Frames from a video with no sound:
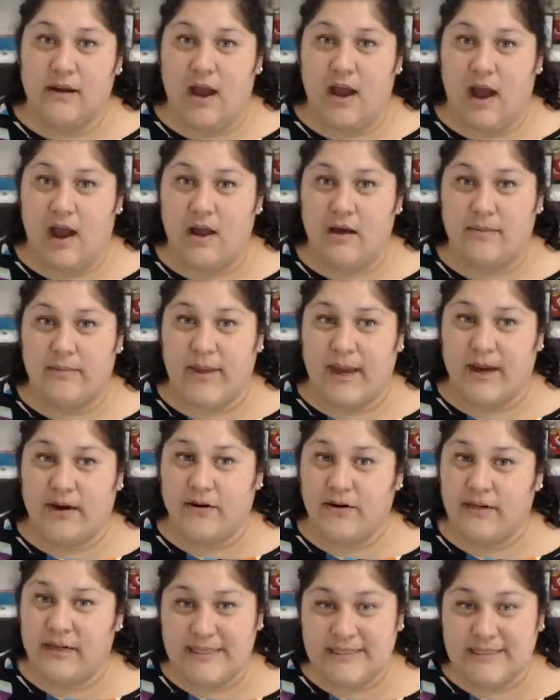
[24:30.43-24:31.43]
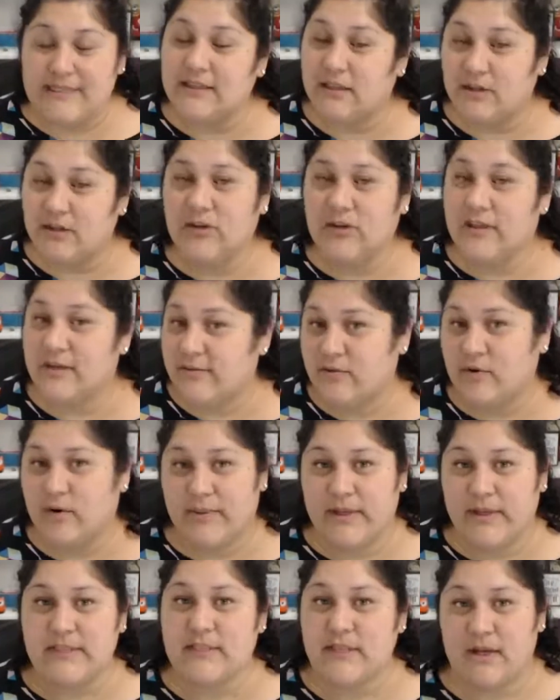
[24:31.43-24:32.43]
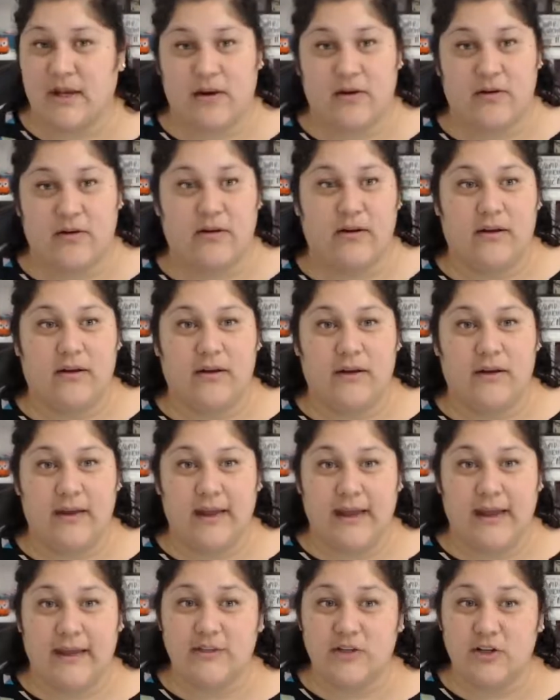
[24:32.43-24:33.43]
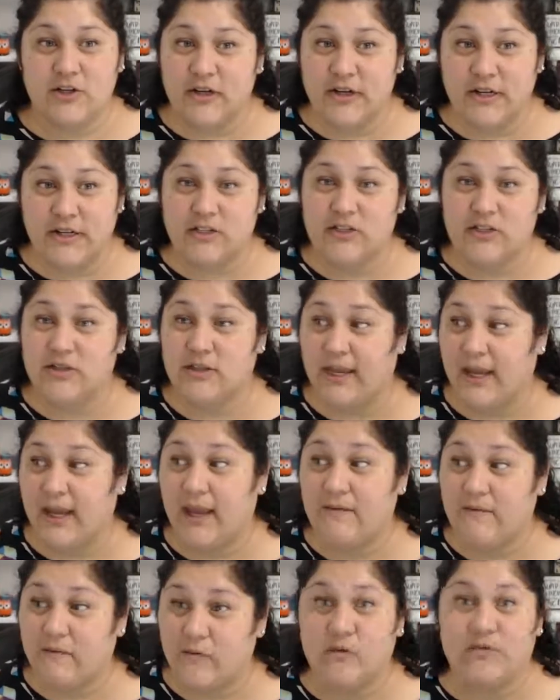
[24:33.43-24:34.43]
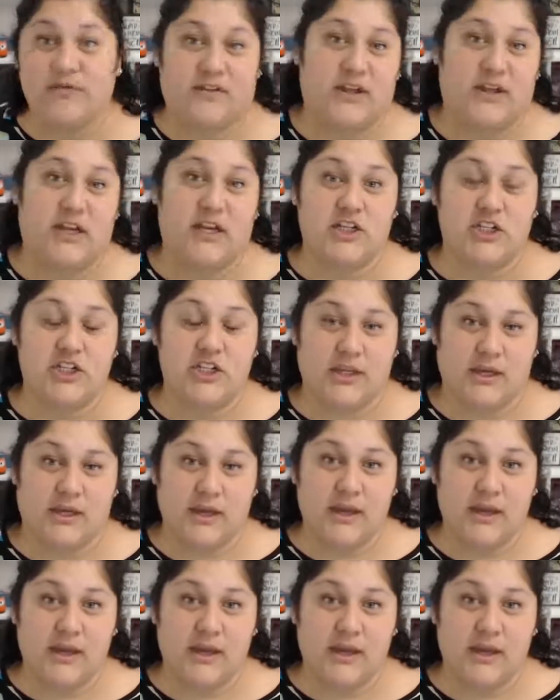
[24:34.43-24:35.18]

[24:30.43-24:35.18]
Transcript: at her desk literally 4 months ago and turned it into like a full-fledged